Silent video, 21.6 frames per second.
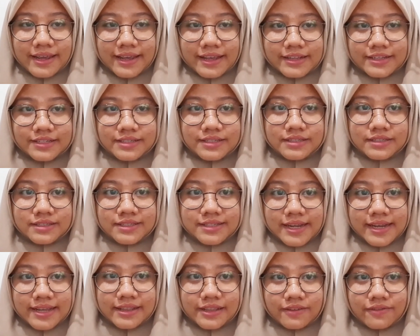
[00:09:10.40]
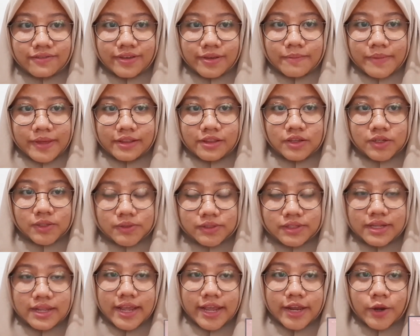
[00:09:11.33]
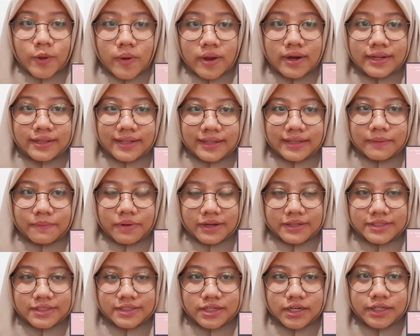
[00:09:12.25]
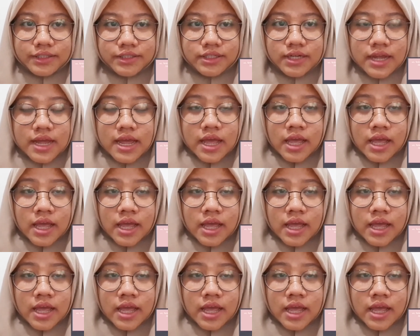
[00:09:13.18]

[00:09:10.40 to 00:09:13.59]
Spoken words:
is scientific method. In qualitative research,